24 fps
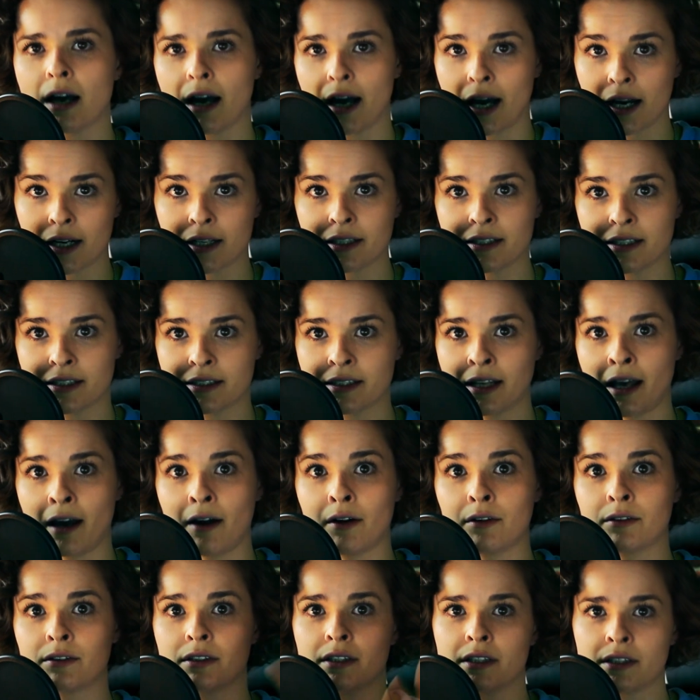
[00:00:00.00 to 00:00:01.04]
at a
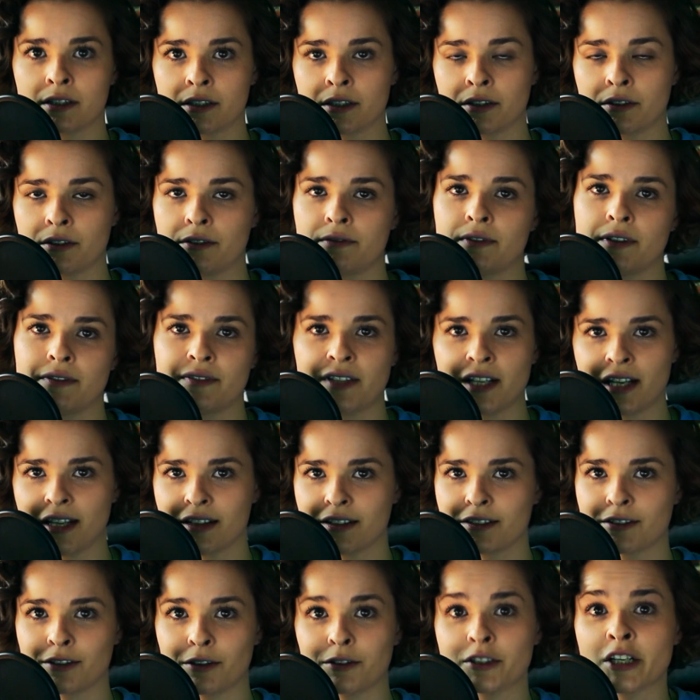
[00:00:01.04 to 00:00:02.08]
discount until the
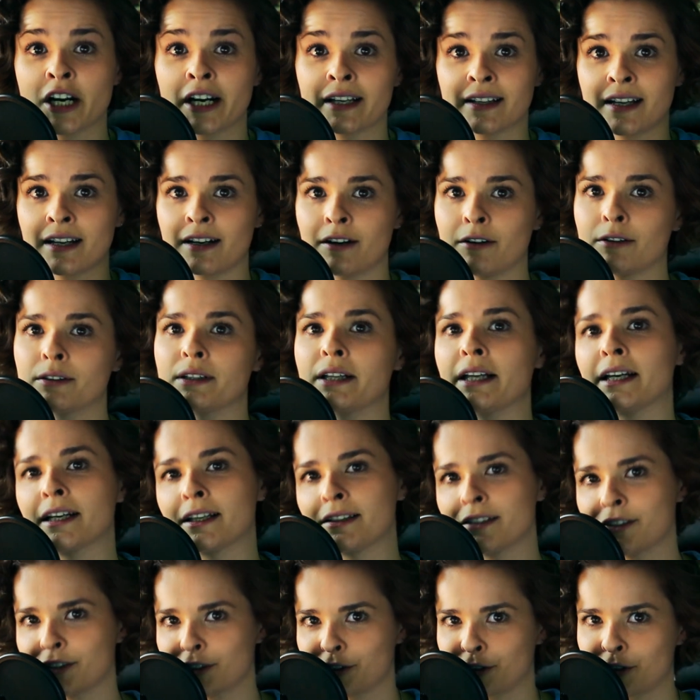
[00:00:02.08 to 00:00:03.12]
15th. So check that out, link
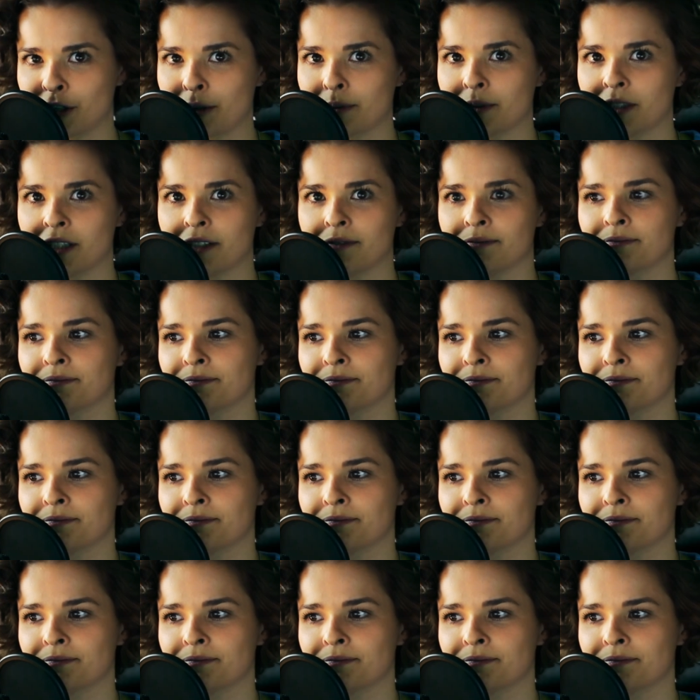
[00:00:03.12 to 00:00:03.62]
in the description.